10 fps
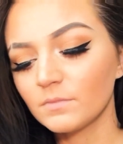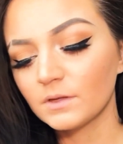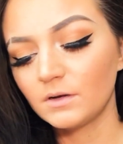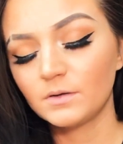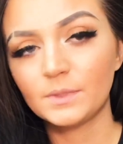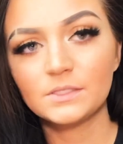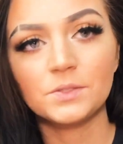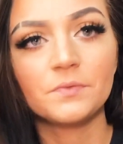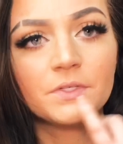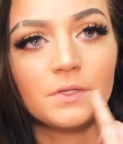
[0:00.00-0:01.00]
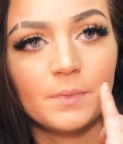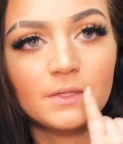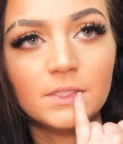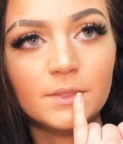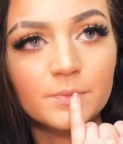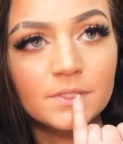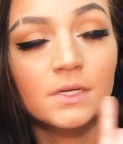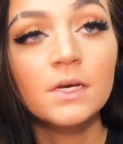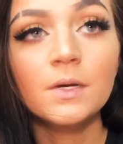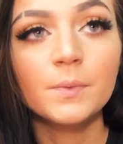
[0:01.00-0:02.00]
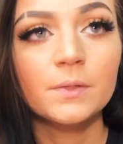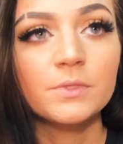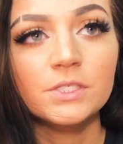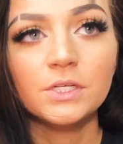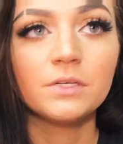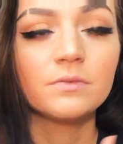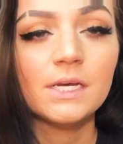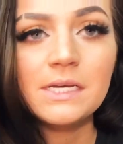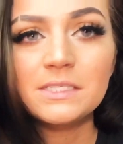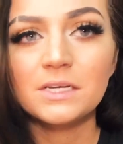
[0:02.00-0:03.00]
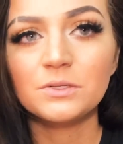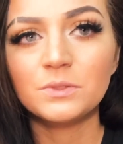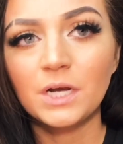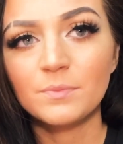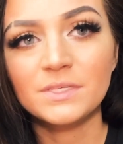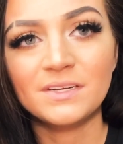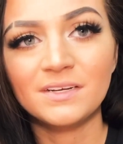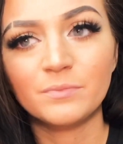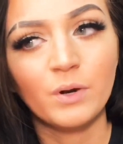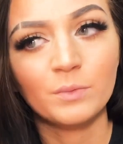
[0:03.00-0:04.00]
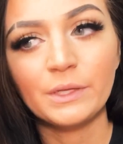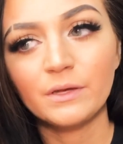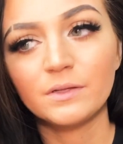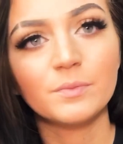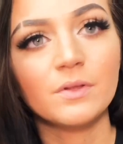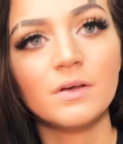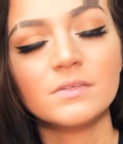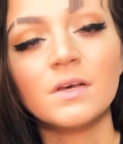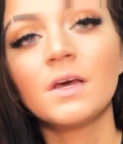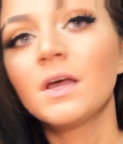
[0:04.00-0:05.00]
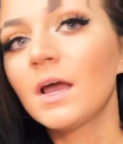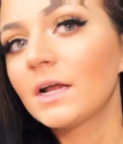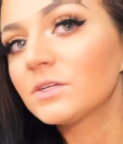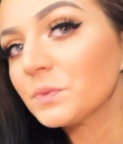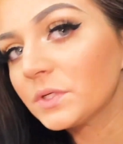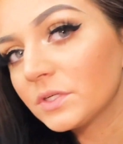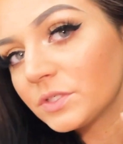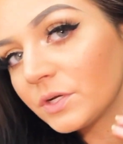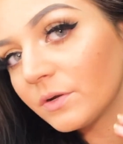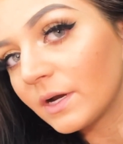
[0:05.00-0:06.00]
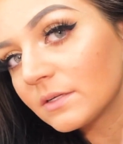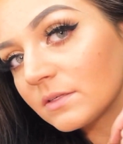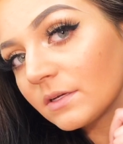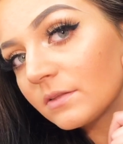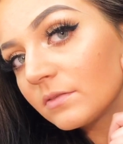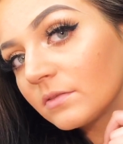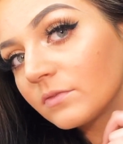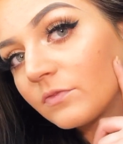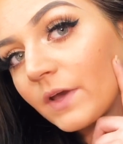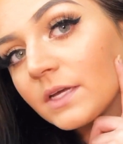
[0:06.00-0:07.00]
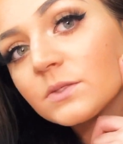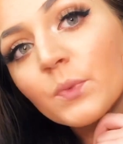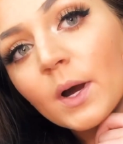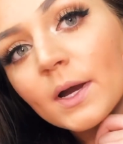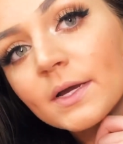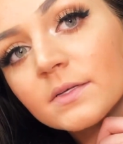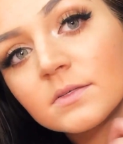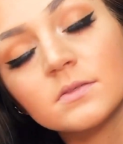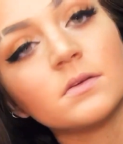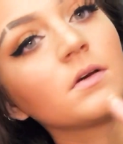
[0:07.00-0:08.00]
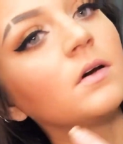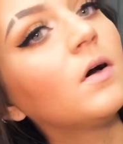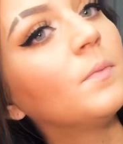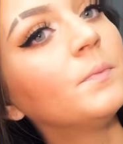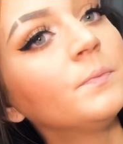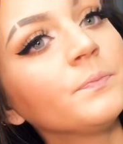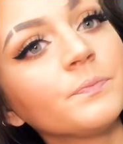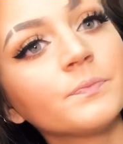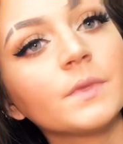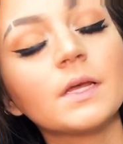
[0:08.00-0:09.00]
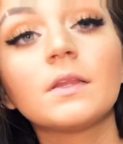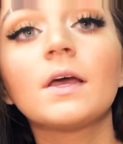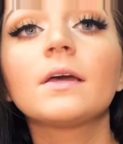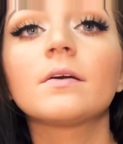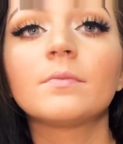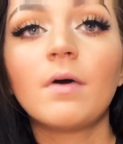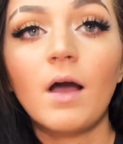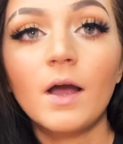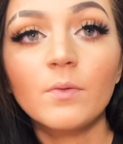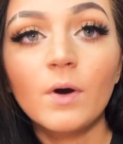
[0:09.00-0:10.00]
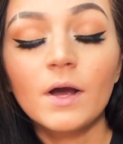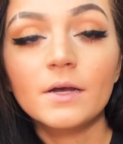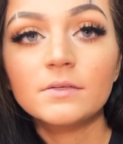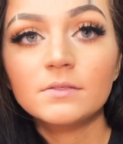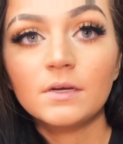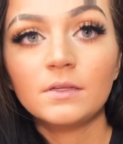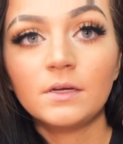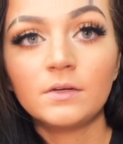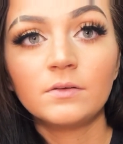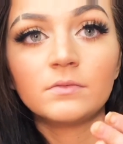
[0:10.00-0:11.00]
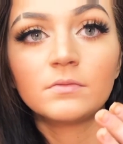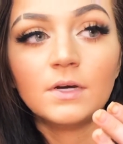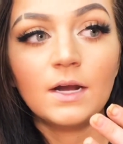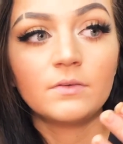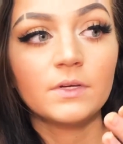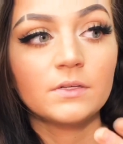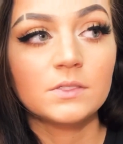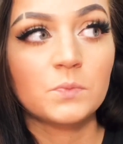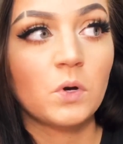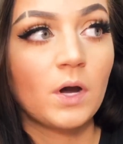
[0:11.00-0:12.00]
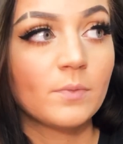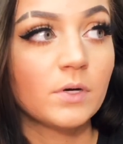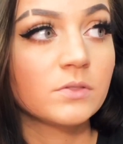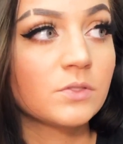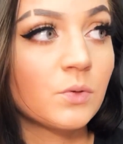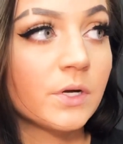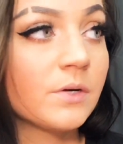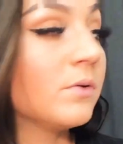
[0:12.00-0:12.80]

I still haven't done my lips, but I'm just gonna, like I said, do chapstick and probably like lip gloss. I just wanted to show you guys like face-wise, and like eye-wise, and then kind of like a small eyebrow tutorial.